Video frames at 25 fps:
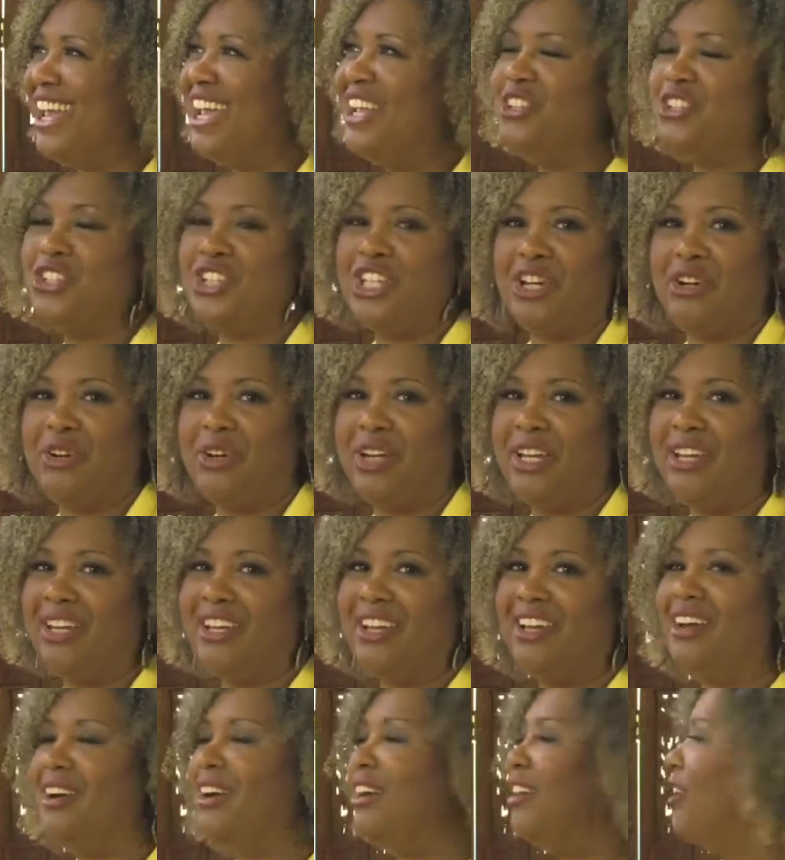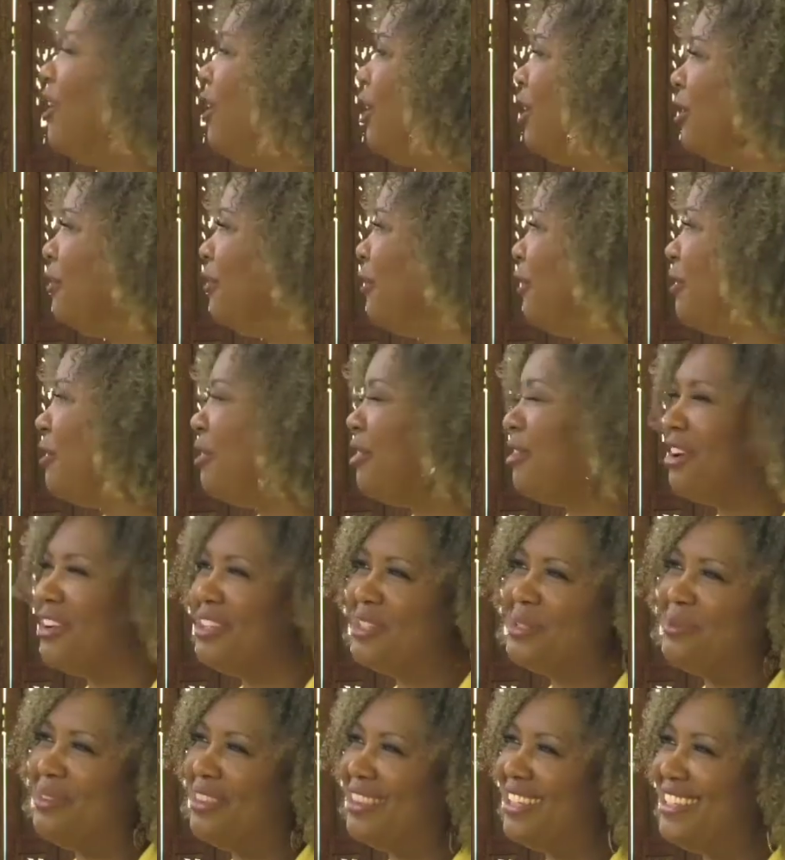and sharing all of your
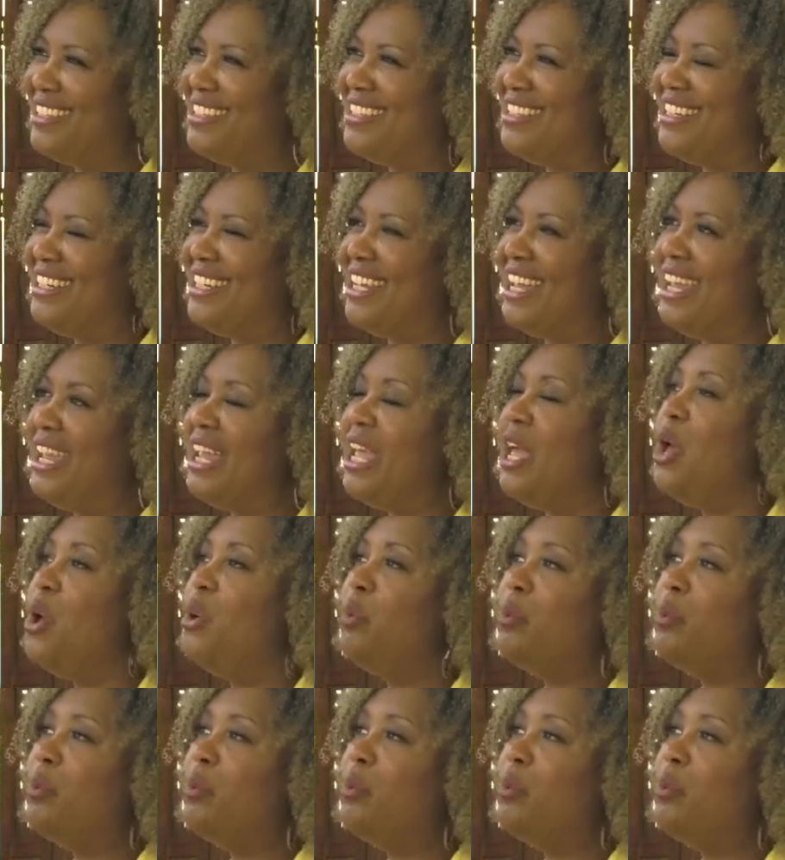thoughts with us today.